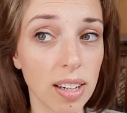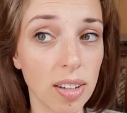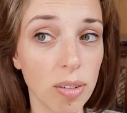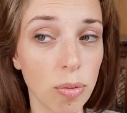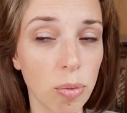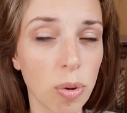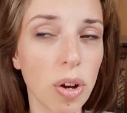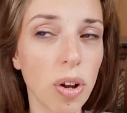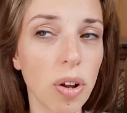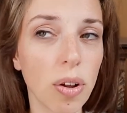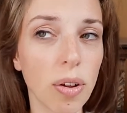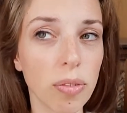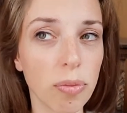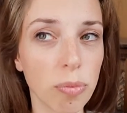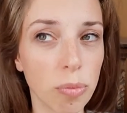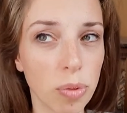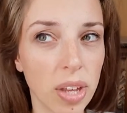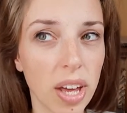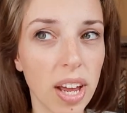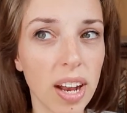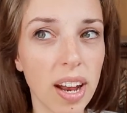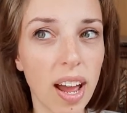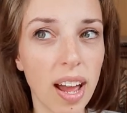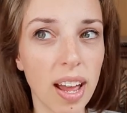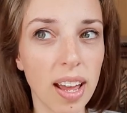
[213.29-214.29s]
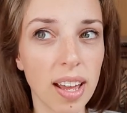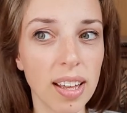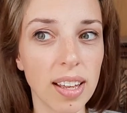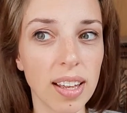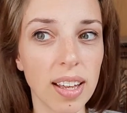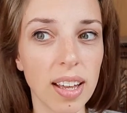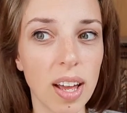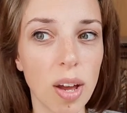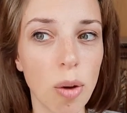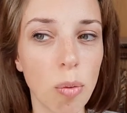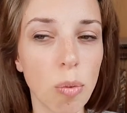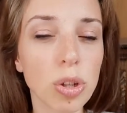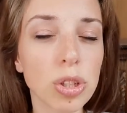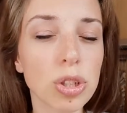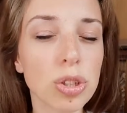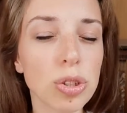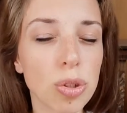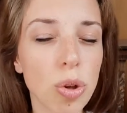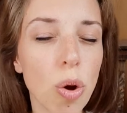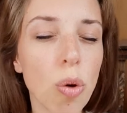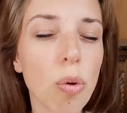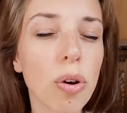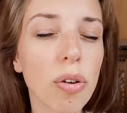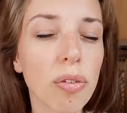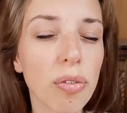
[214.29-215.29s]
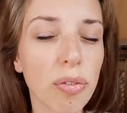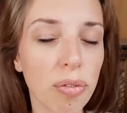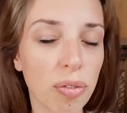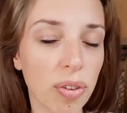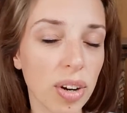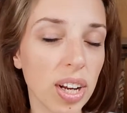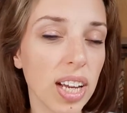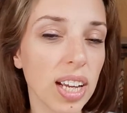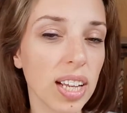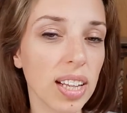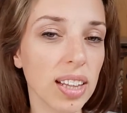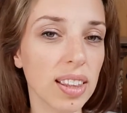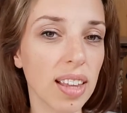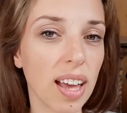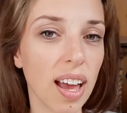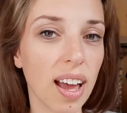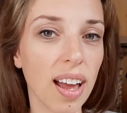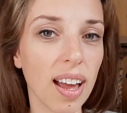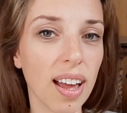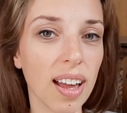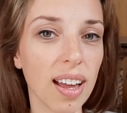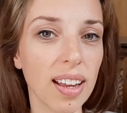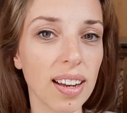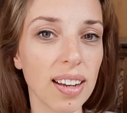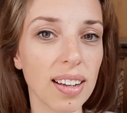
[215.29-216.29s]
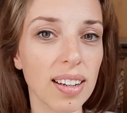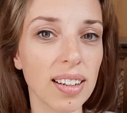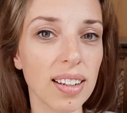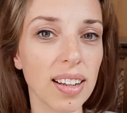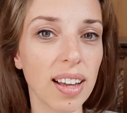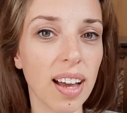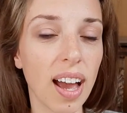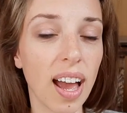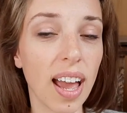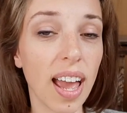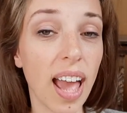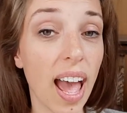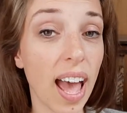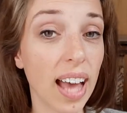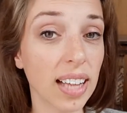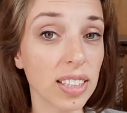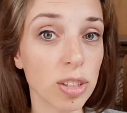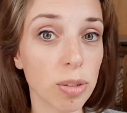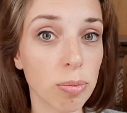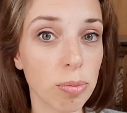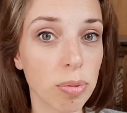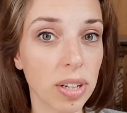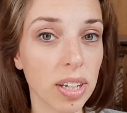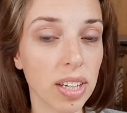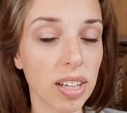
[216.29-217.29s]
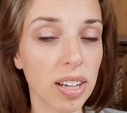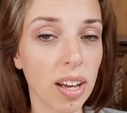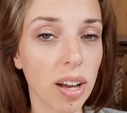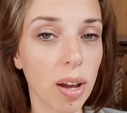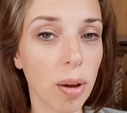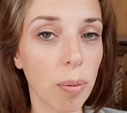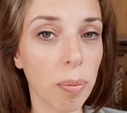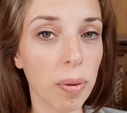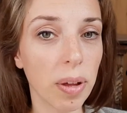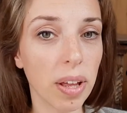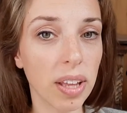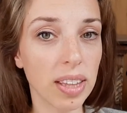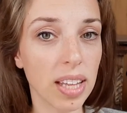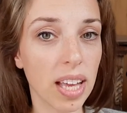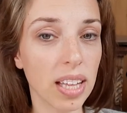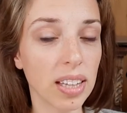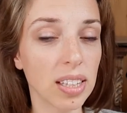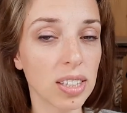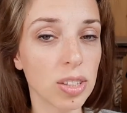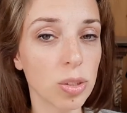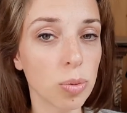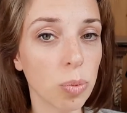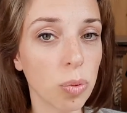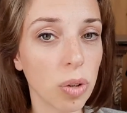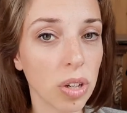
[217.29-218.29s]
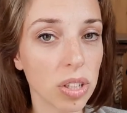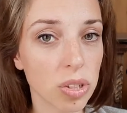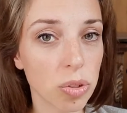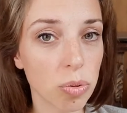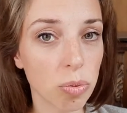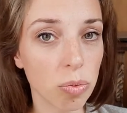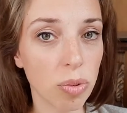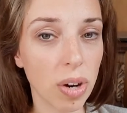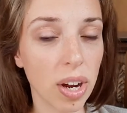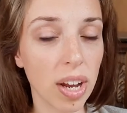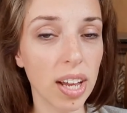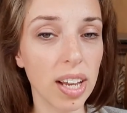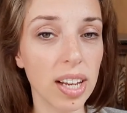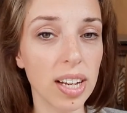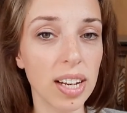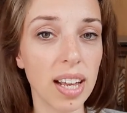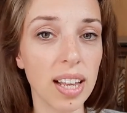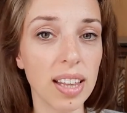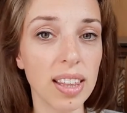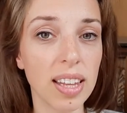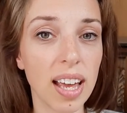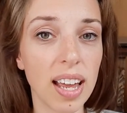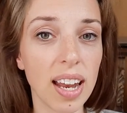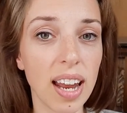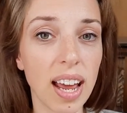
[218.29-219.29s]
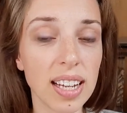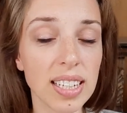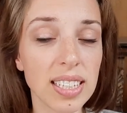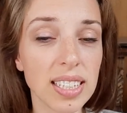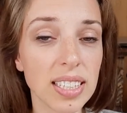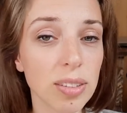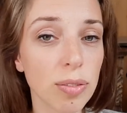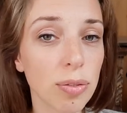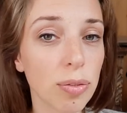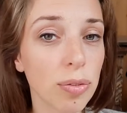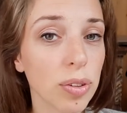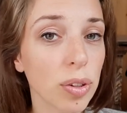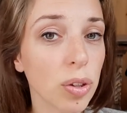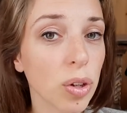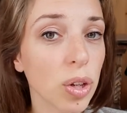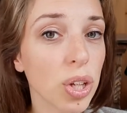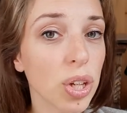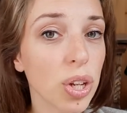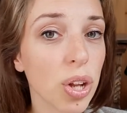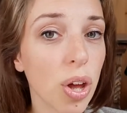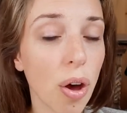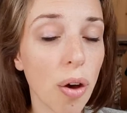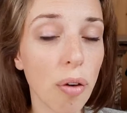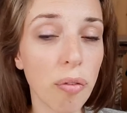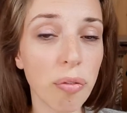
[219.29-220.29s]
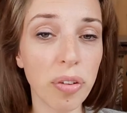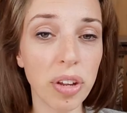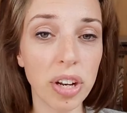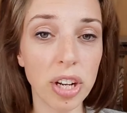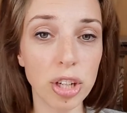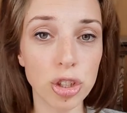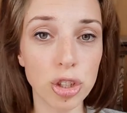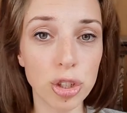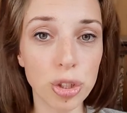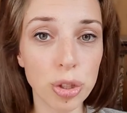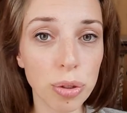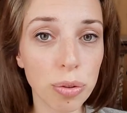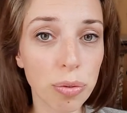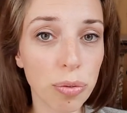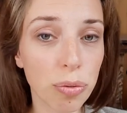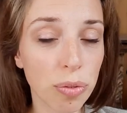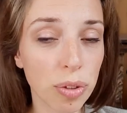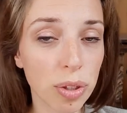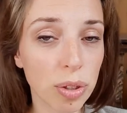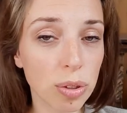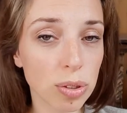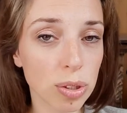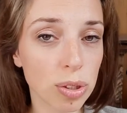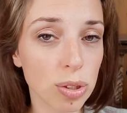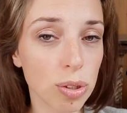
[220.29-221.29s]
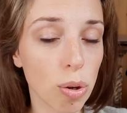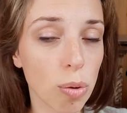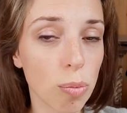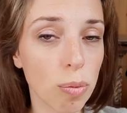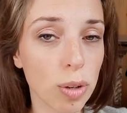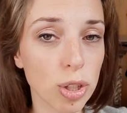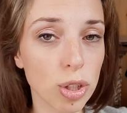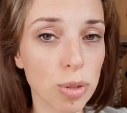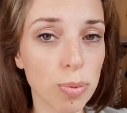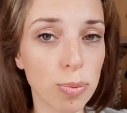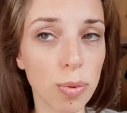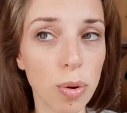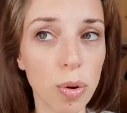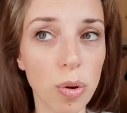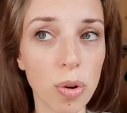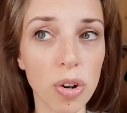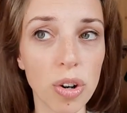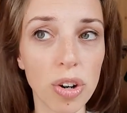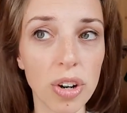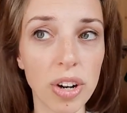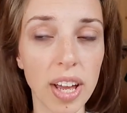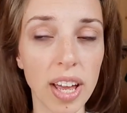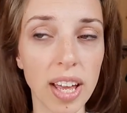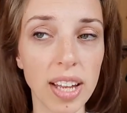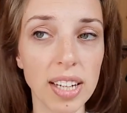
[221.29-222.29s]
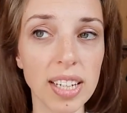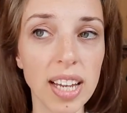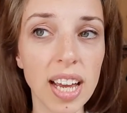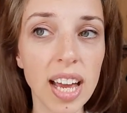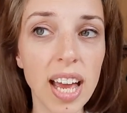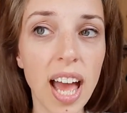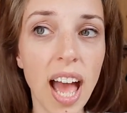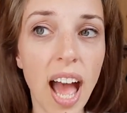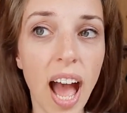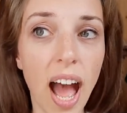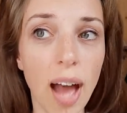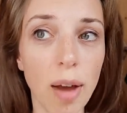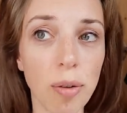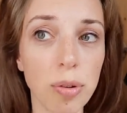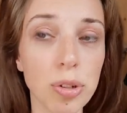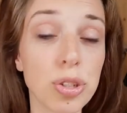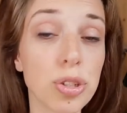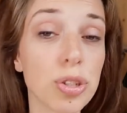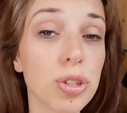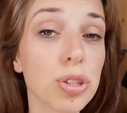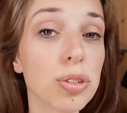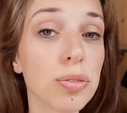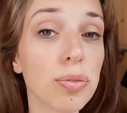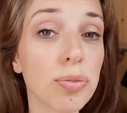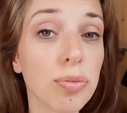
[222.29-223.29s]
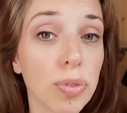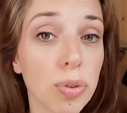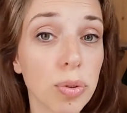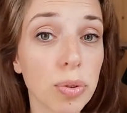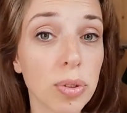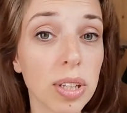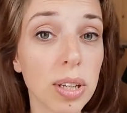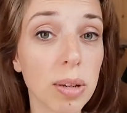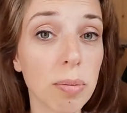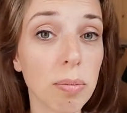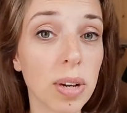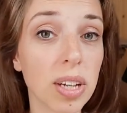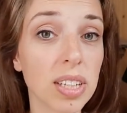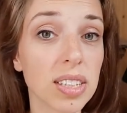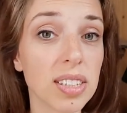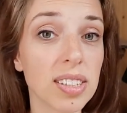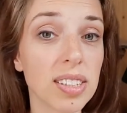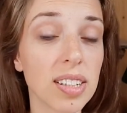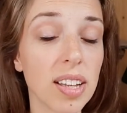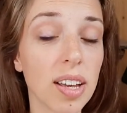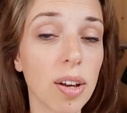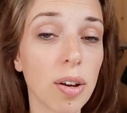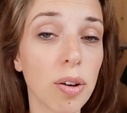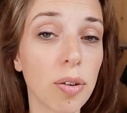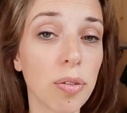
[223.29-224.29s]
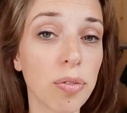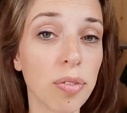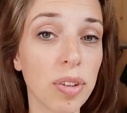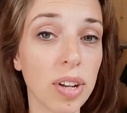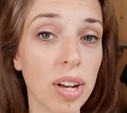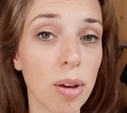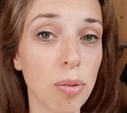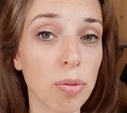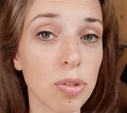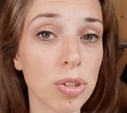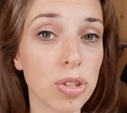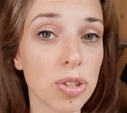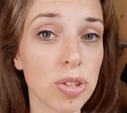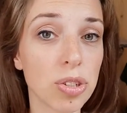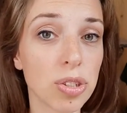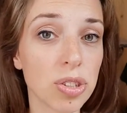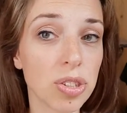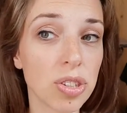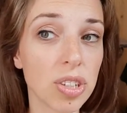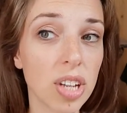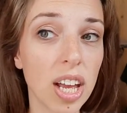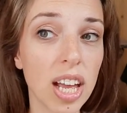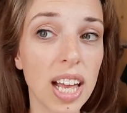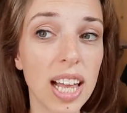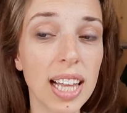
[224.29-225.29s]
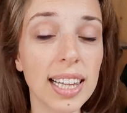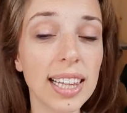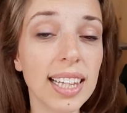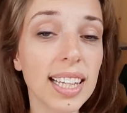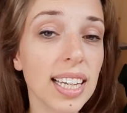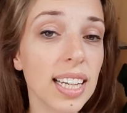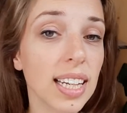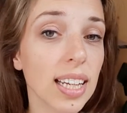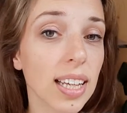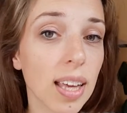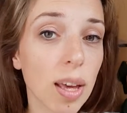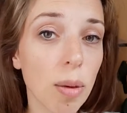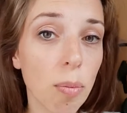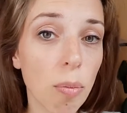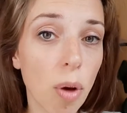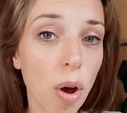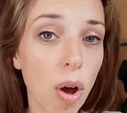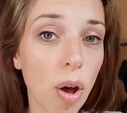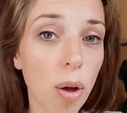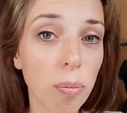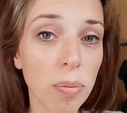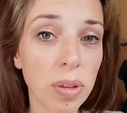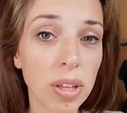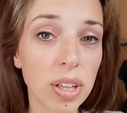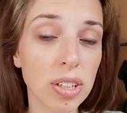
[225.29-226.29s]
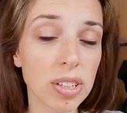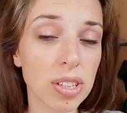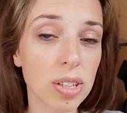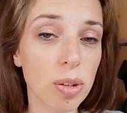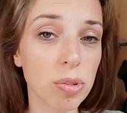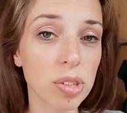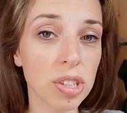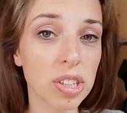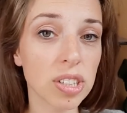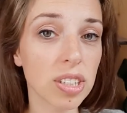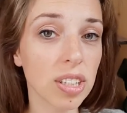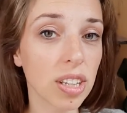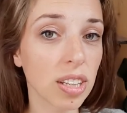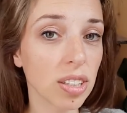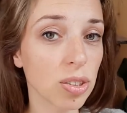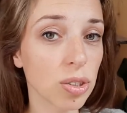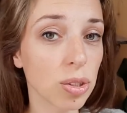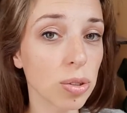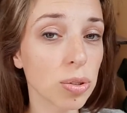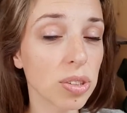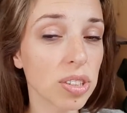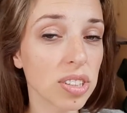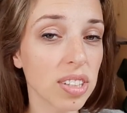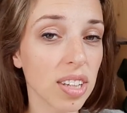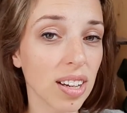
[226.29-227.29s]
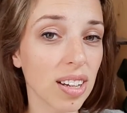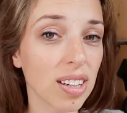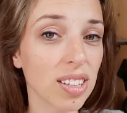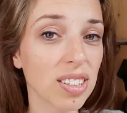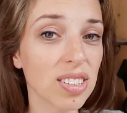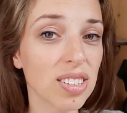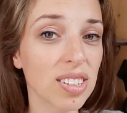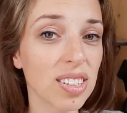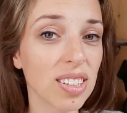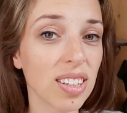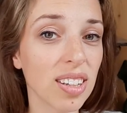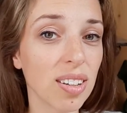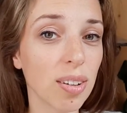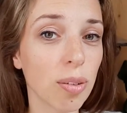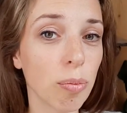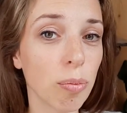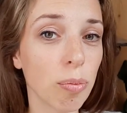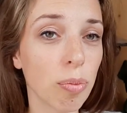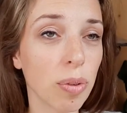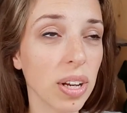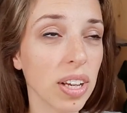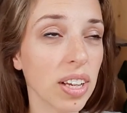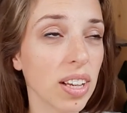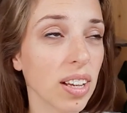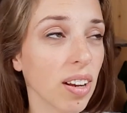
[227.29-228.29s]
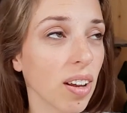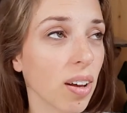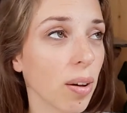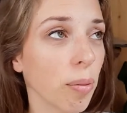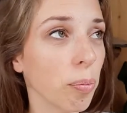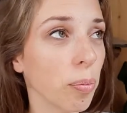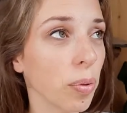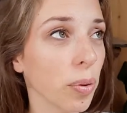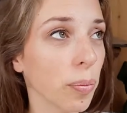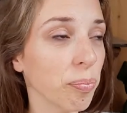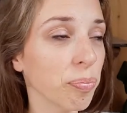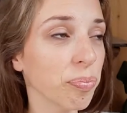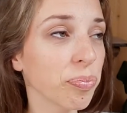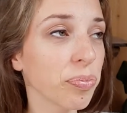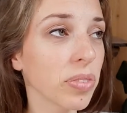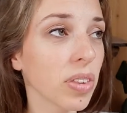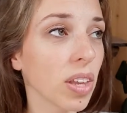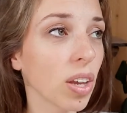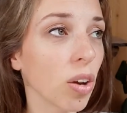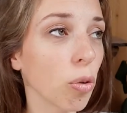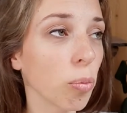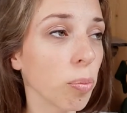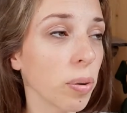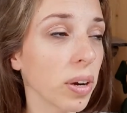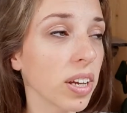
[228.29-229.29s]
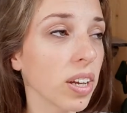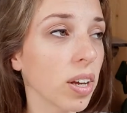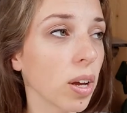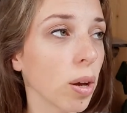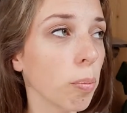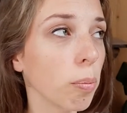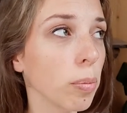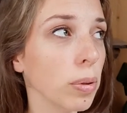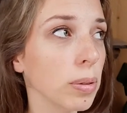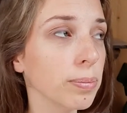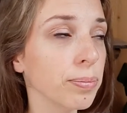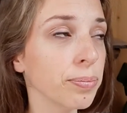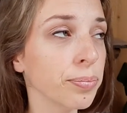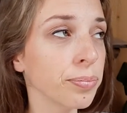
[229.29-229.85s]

well, that I was so afraid that I had to break up, and that this wasn't right, and that I didn't feel enough, and I should feel so much more, and I was just fooling myself, and I was just leading him on because I was too scared to break it up or break up.